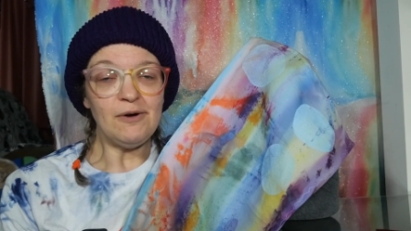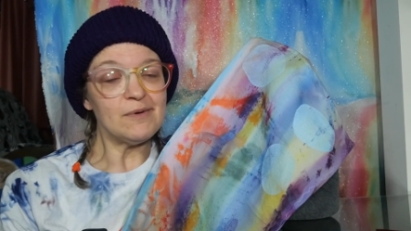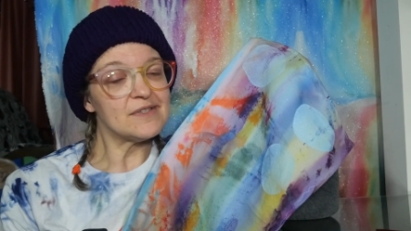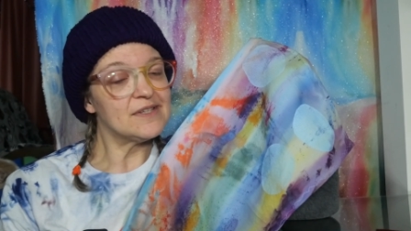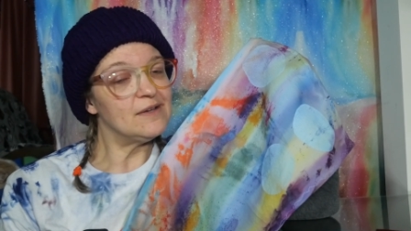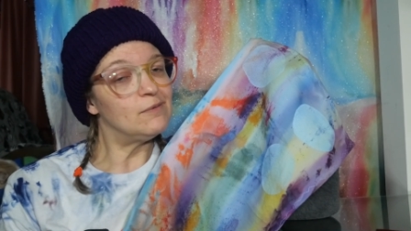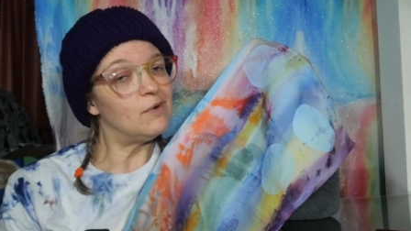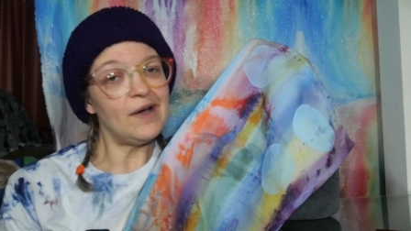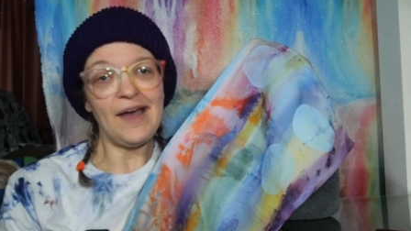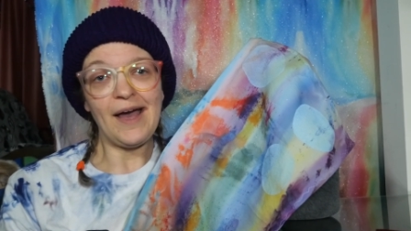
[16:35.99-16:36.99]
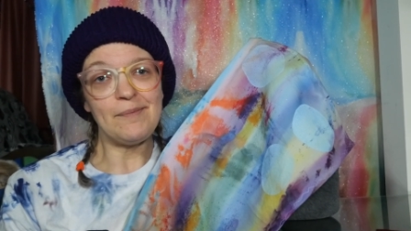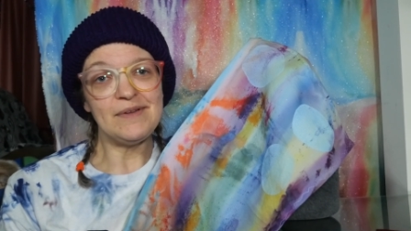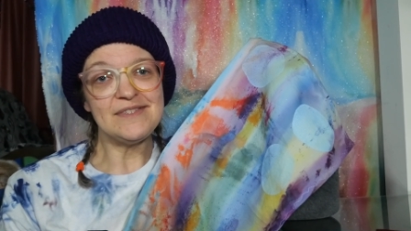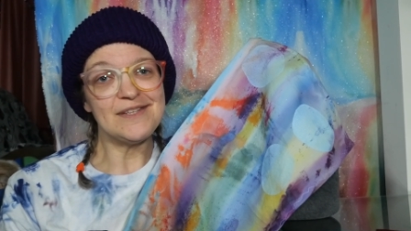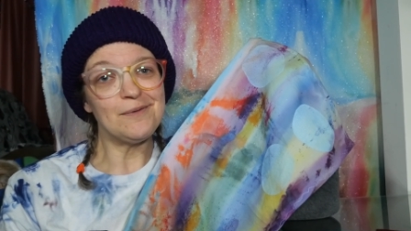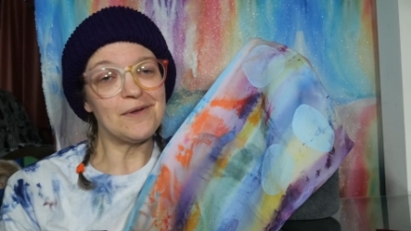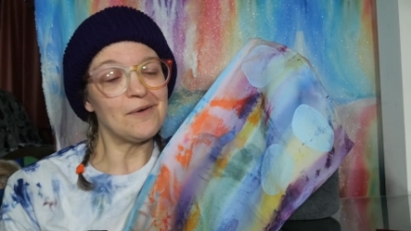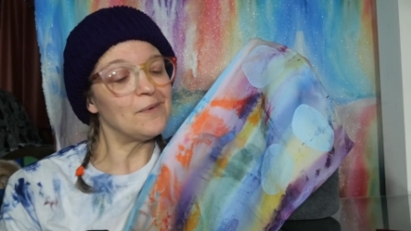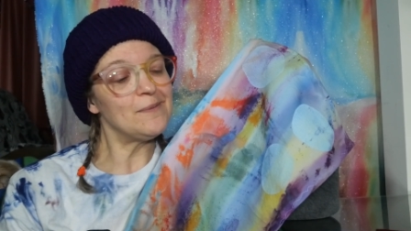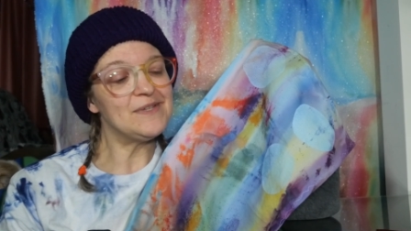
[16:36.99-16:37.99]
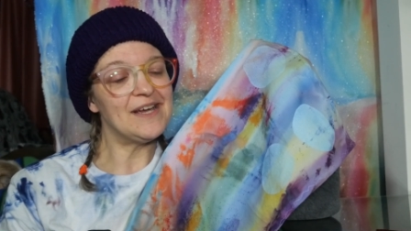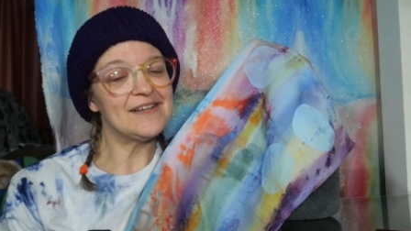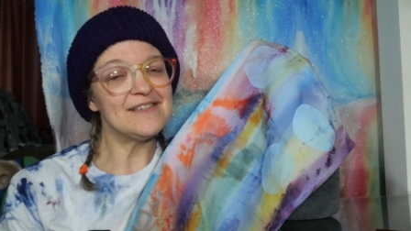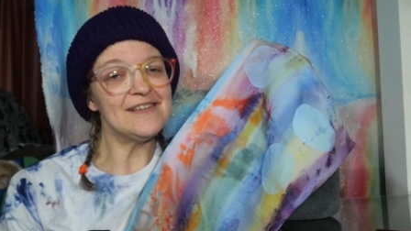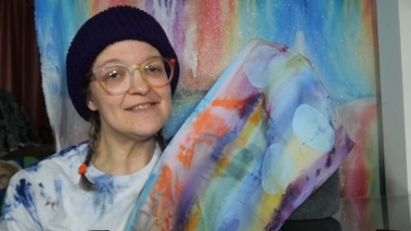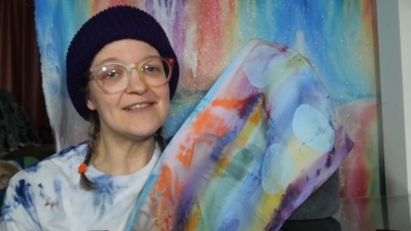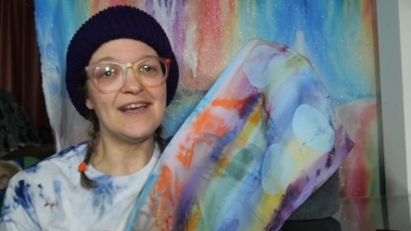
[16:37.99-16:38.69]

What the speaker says: We'll see what happens, see where the whim takes us.